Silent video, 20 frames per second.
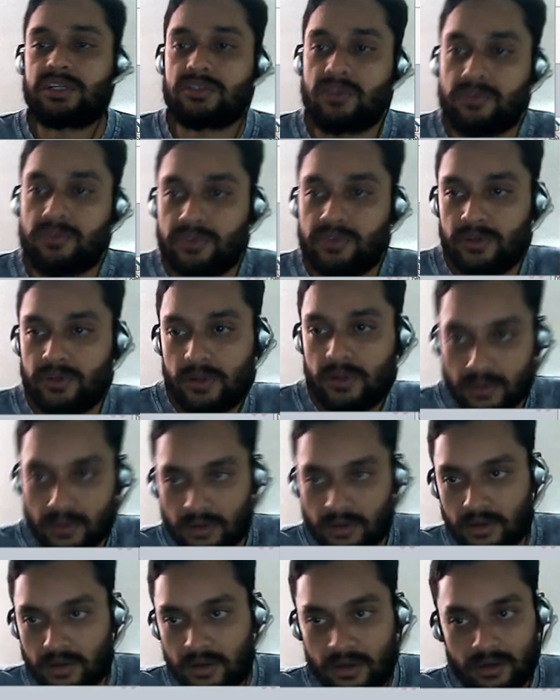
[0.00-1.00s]
of your
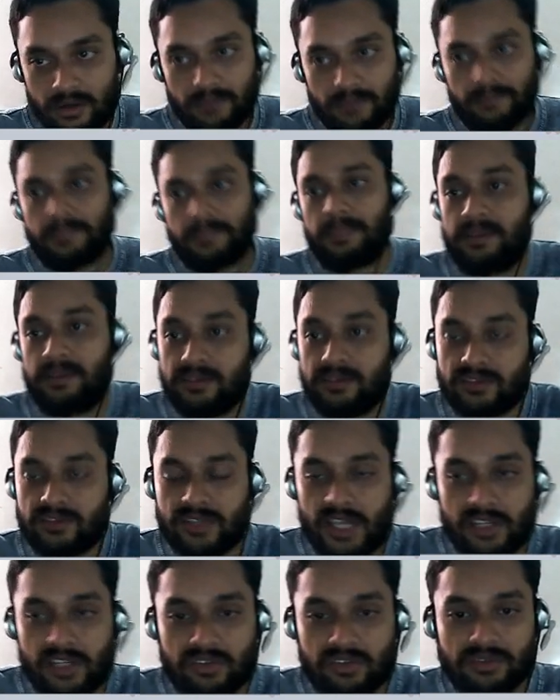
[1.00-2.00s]

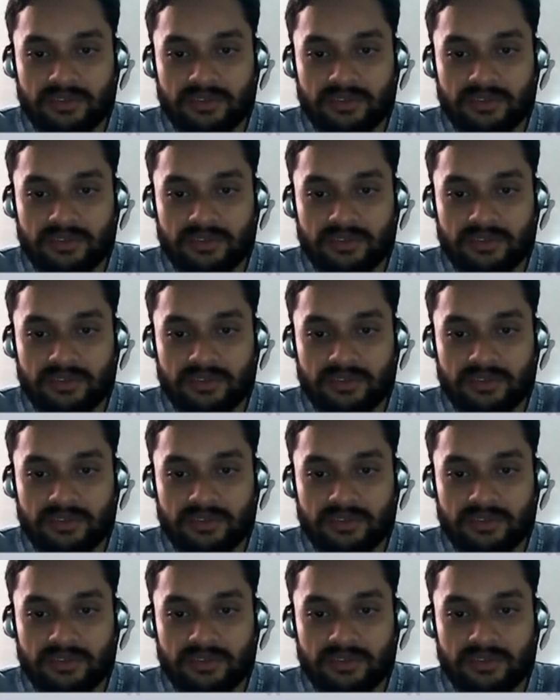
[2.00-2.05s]
sketch.